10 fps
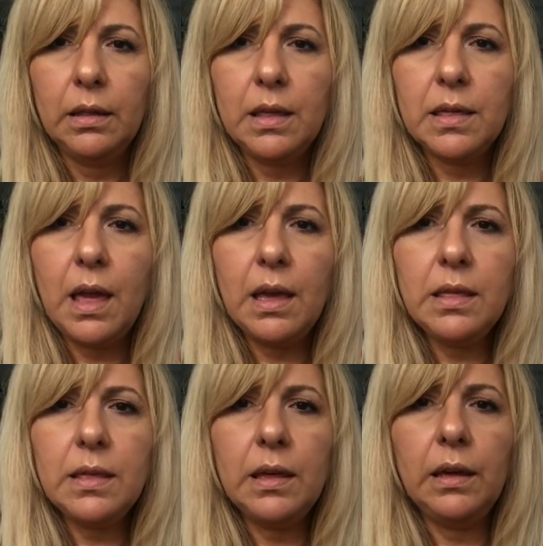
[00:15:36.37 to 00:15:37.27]

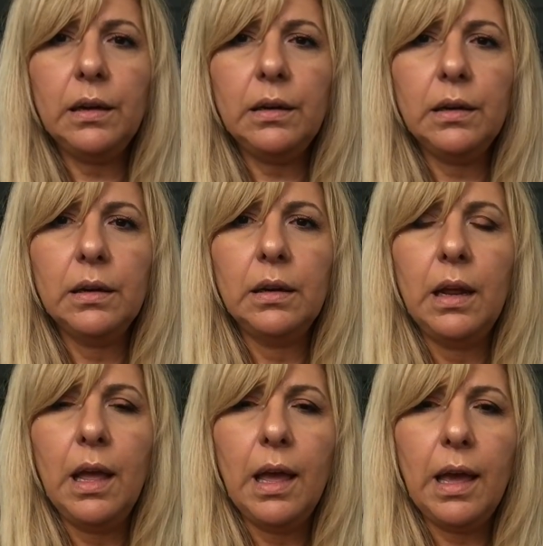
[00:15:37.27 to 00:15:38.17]
designs here
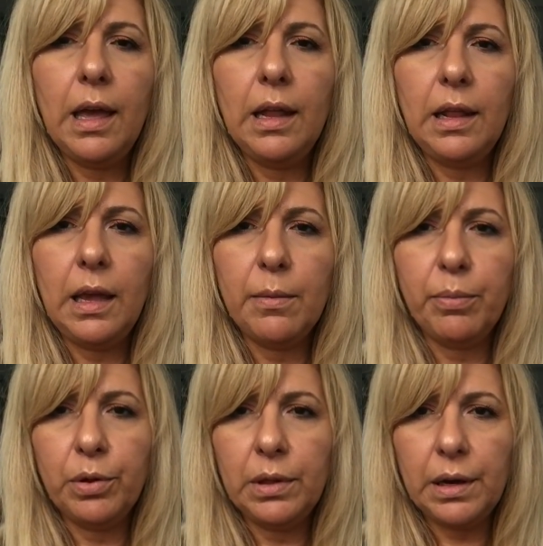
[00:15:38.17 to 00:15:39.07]
and they
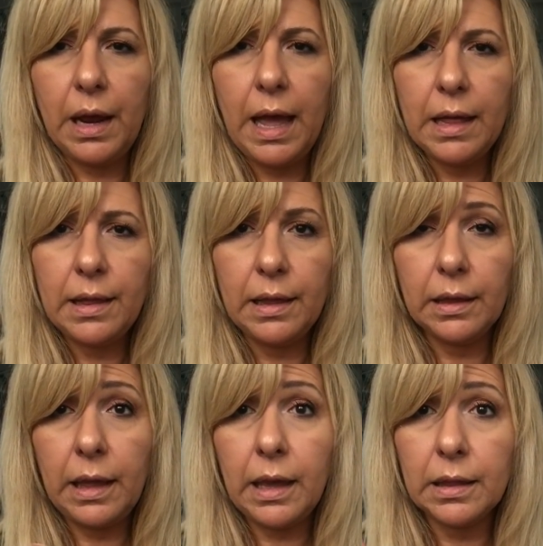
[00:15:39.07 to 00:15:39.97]
can put their head
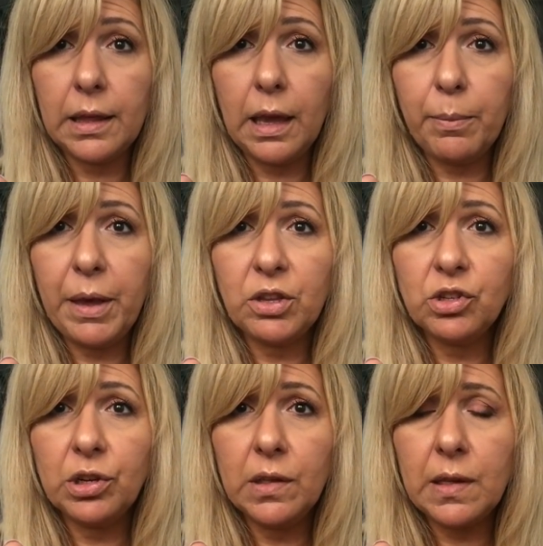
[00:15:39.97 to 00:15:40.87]
and they can take
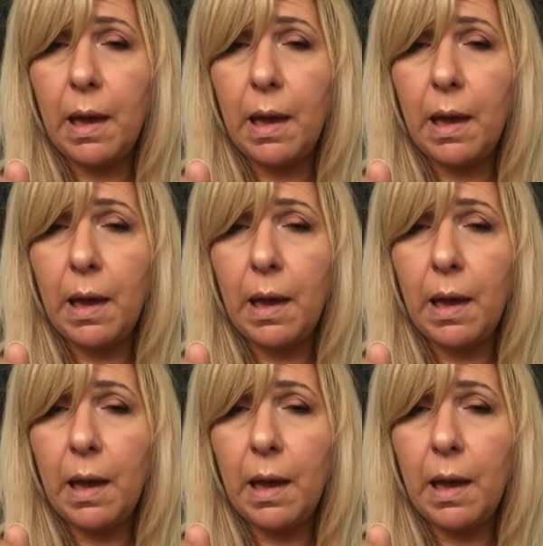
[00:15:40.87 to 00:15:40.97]
pictures.